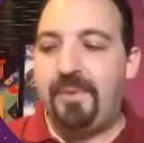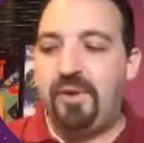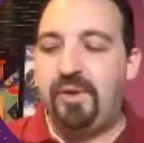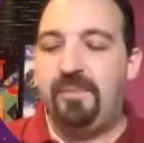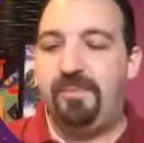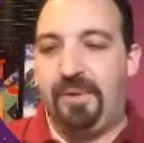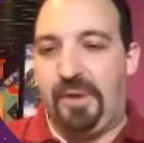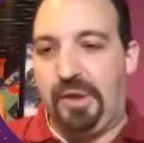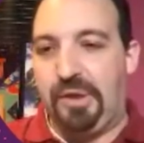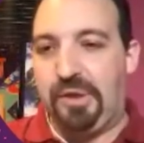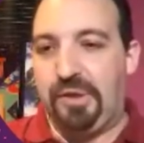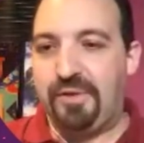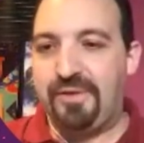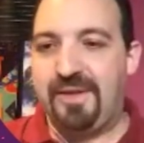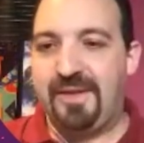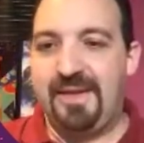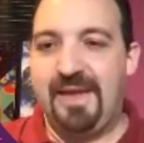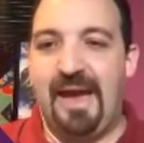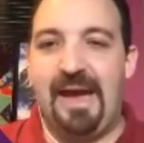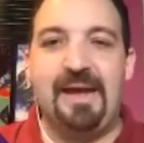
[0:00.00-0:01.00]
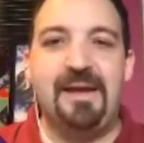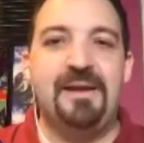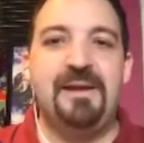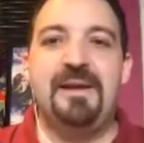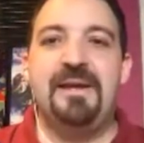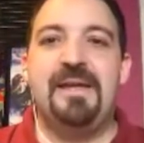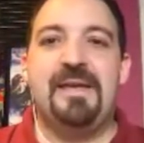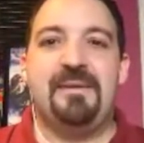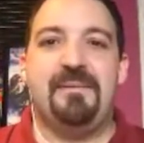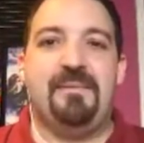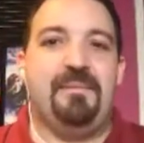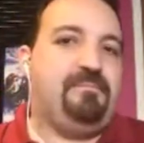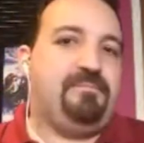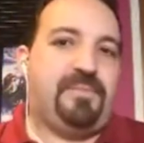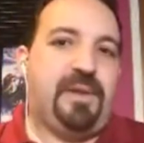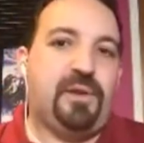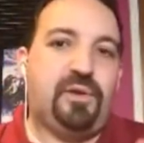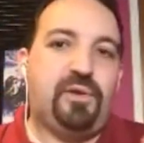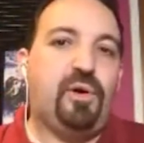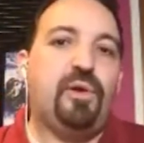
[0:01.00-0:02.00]
Explaining it quickly, of
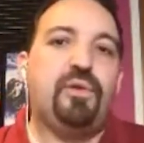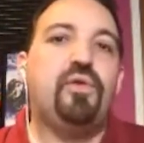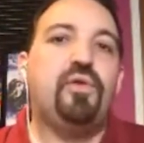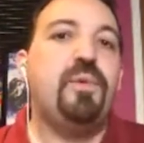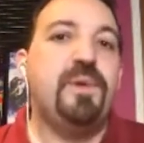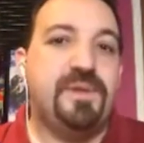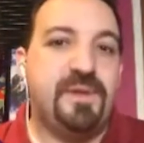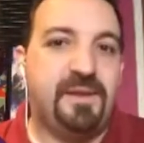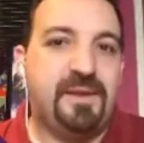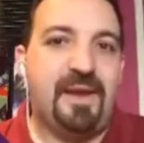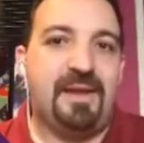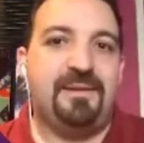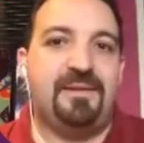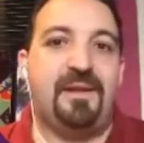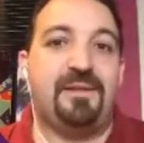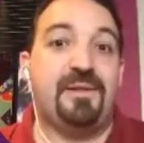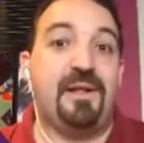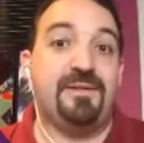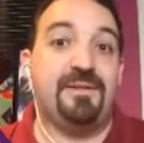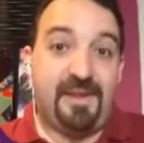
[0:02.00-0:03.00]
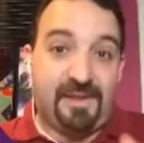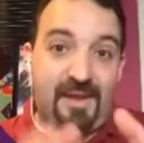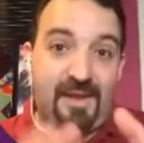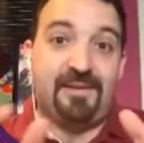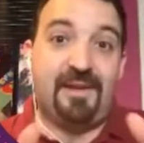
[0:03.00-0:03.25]
all your visitors,